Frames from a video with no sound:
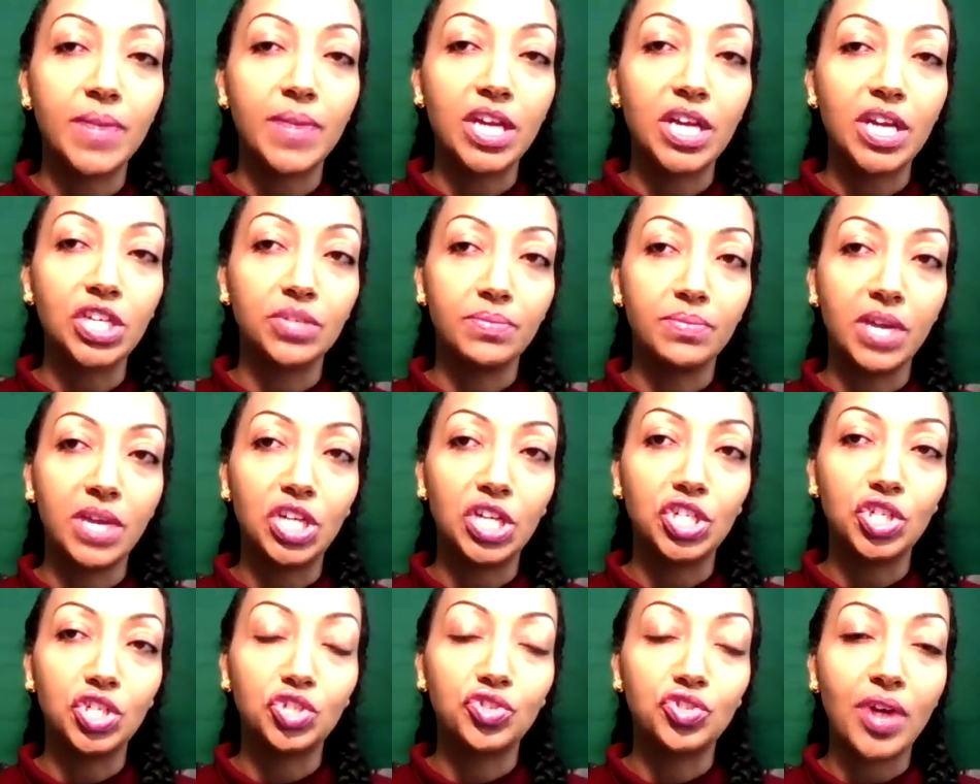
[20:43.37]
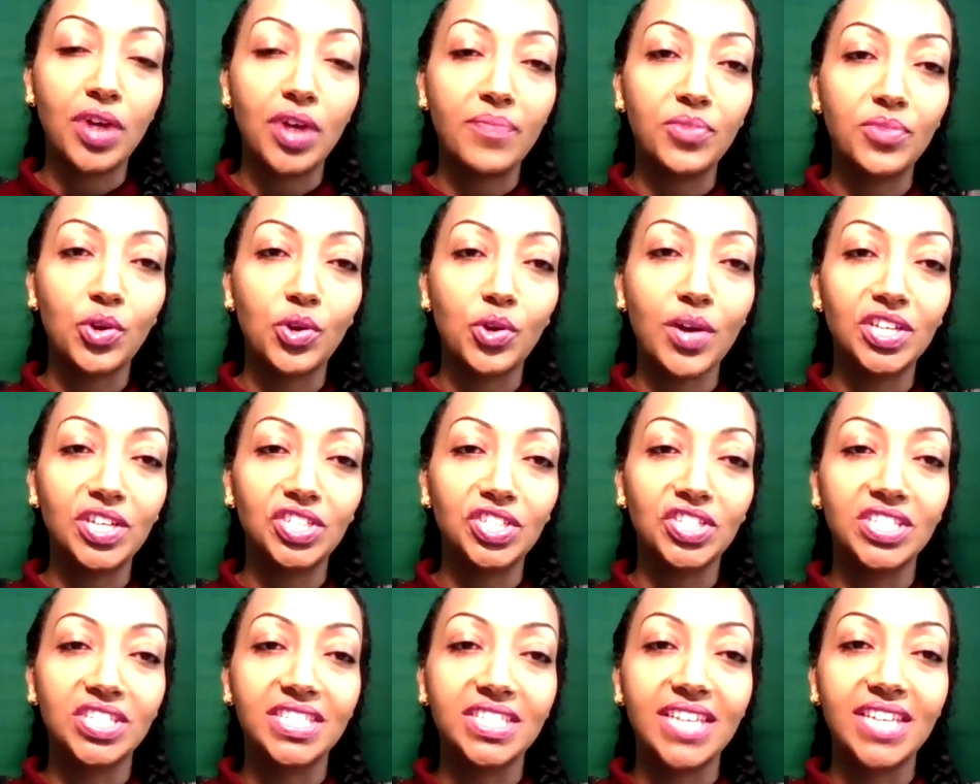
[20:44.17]
make sure you drop the
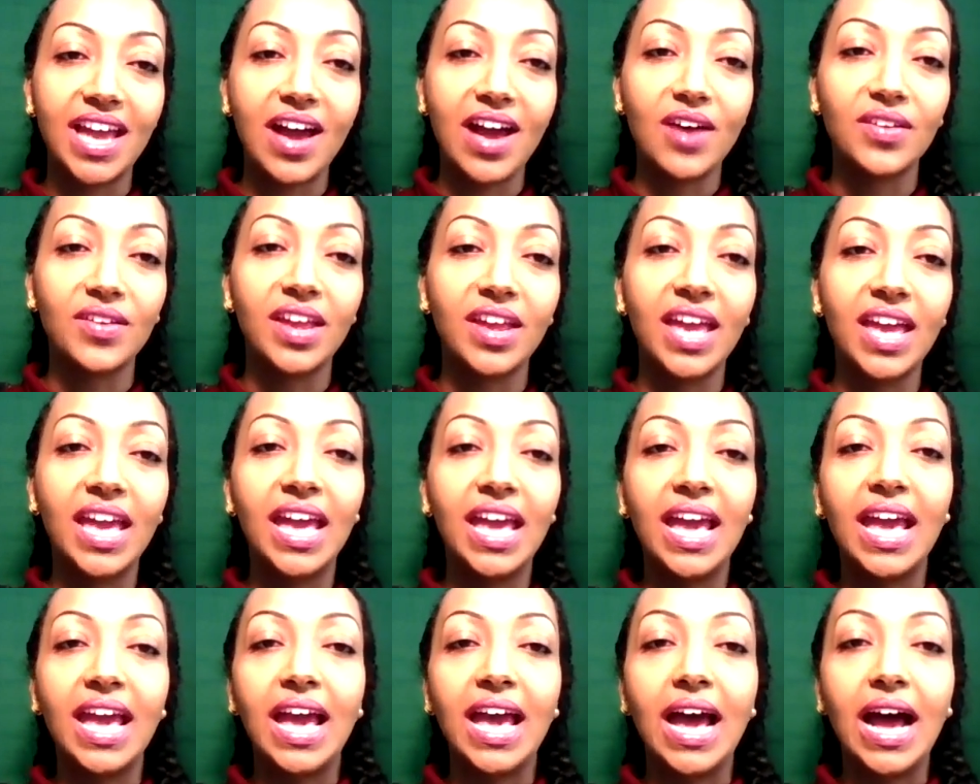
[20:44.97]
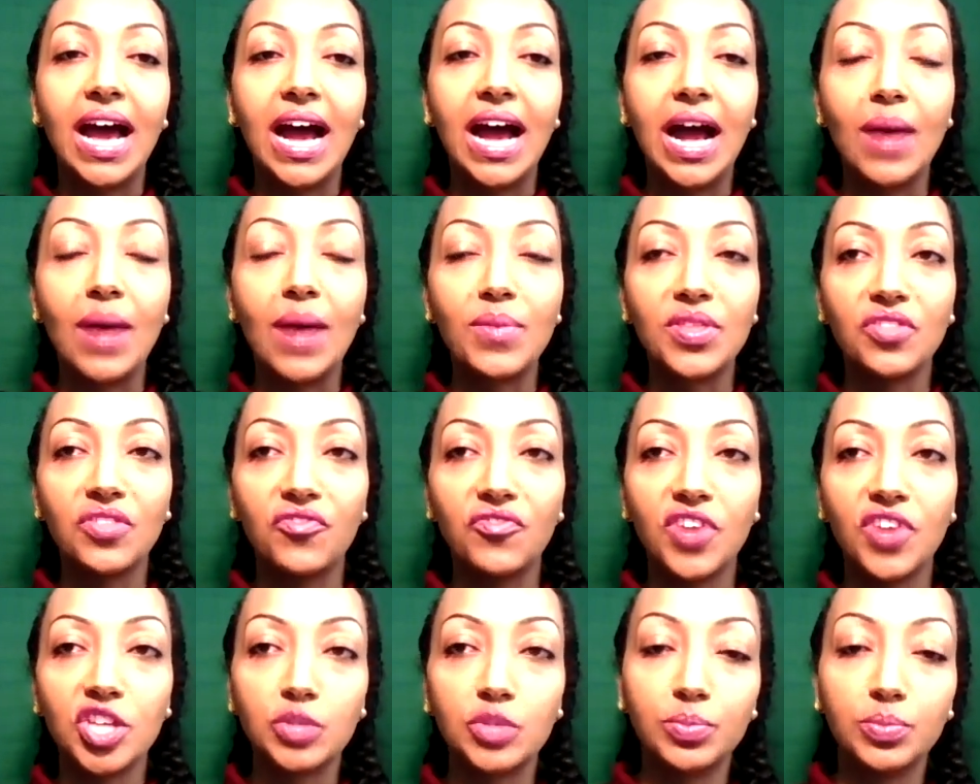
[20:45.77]
questions down in the
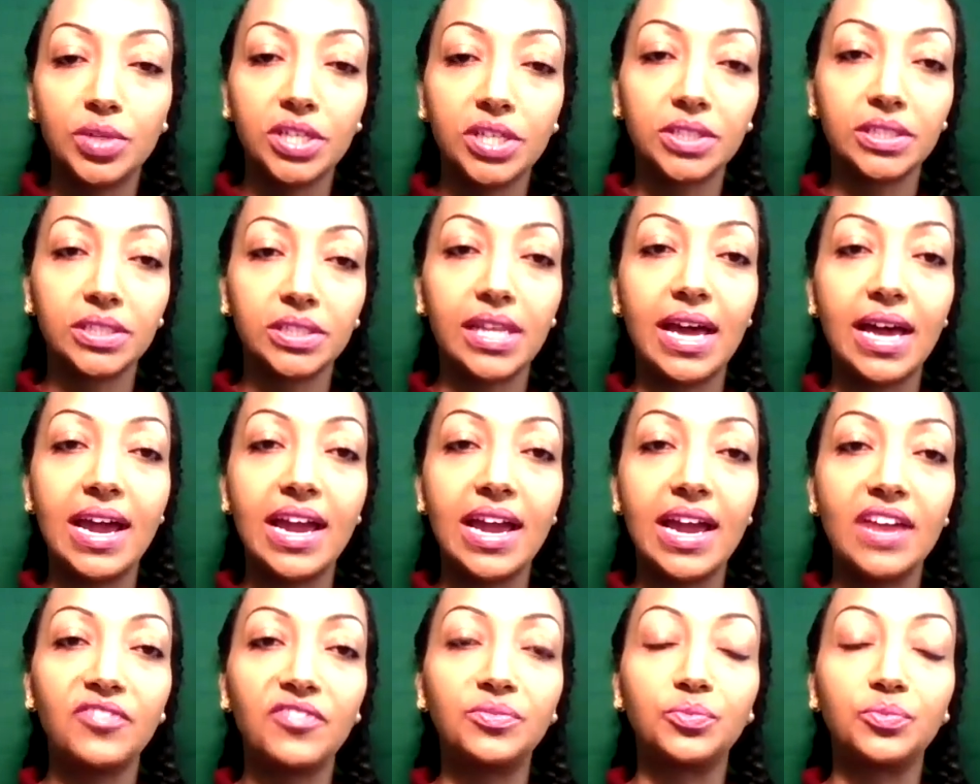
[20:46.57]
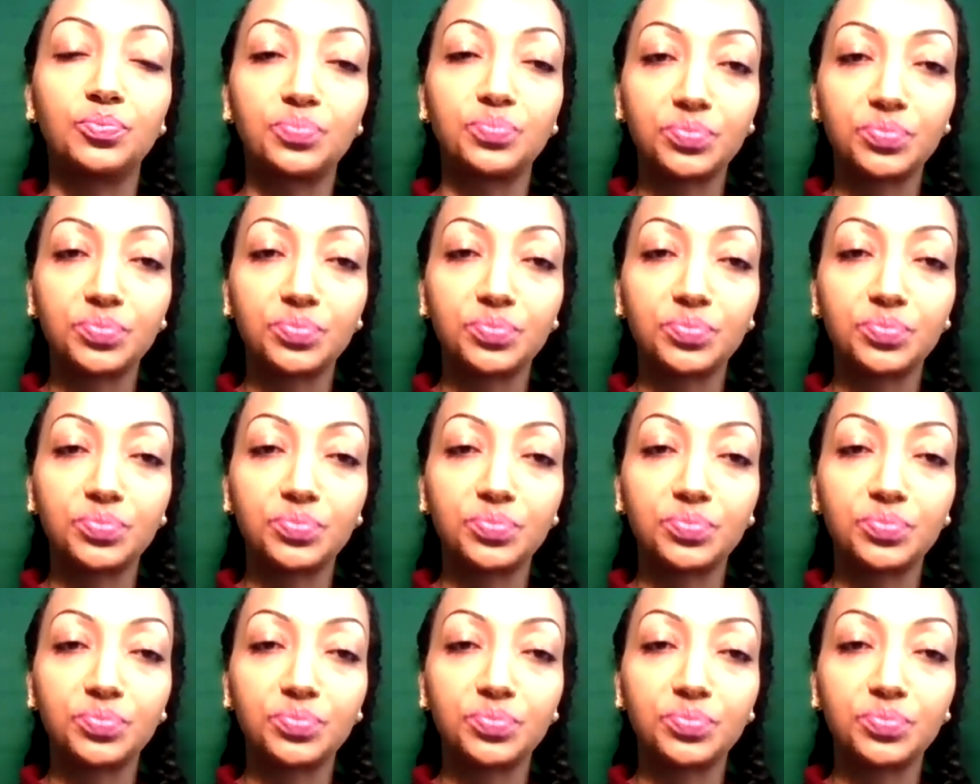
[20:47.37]
Facebook Live.